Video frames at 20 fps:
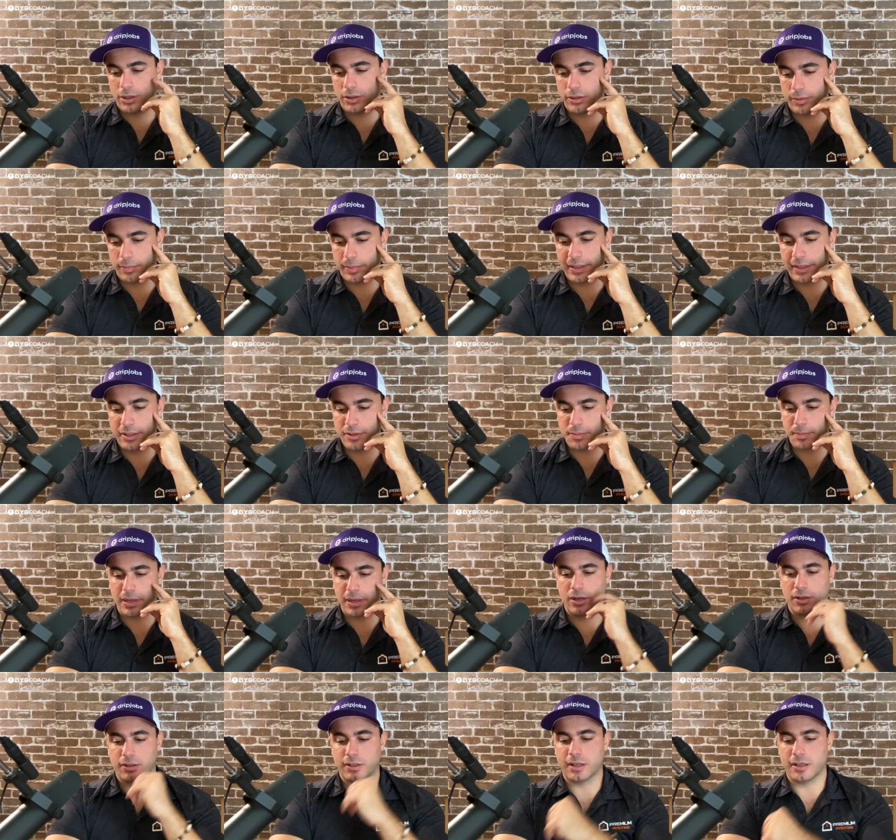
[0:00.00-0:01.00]
the biggest
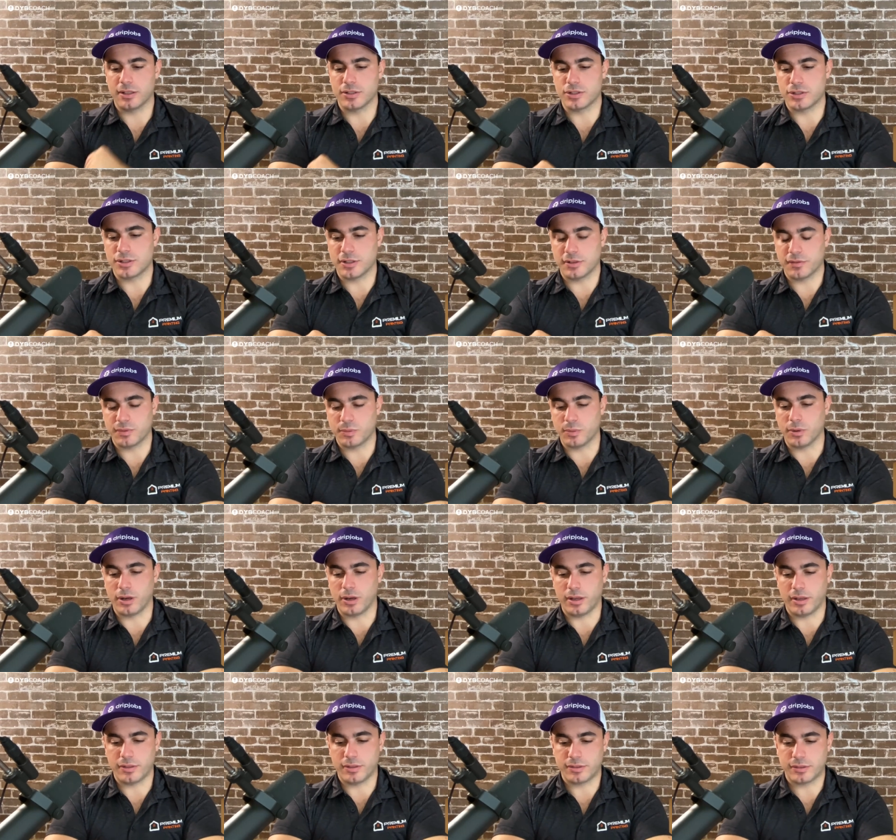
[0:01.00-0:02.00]
paradigm shift
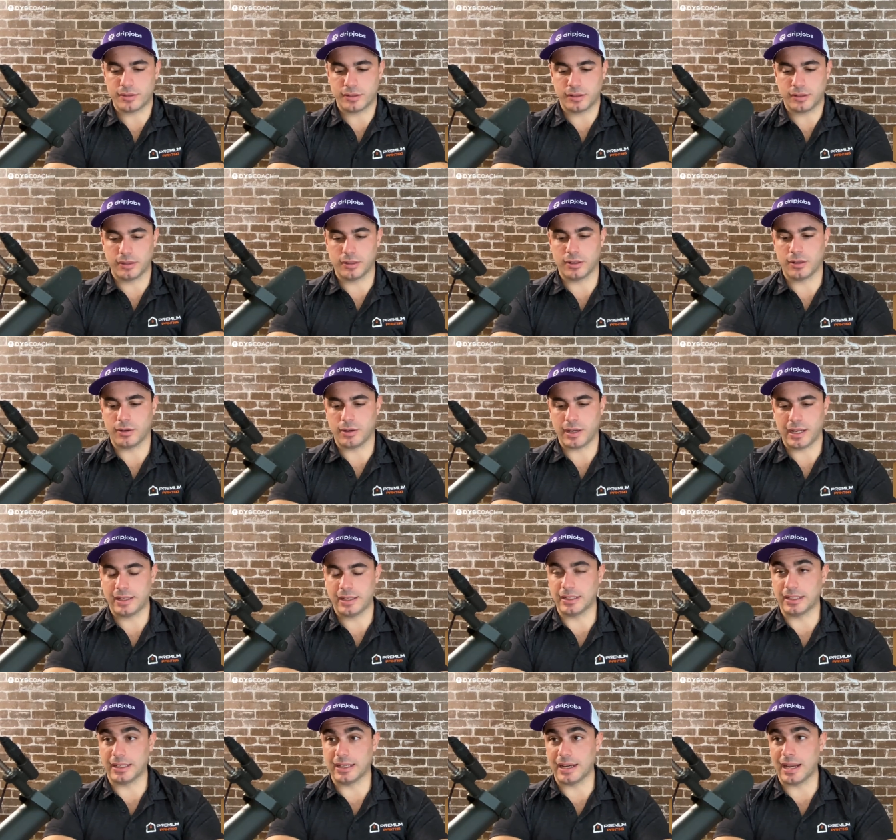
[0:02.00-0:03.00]
was, you know, I
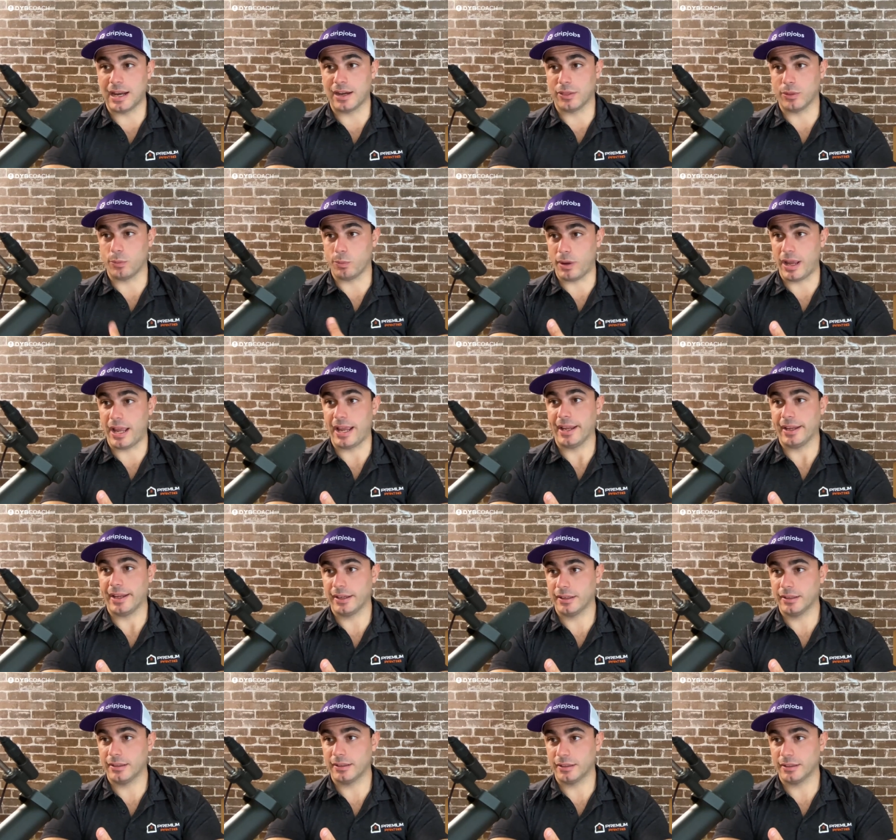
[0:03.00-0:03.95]
had to get out of the way.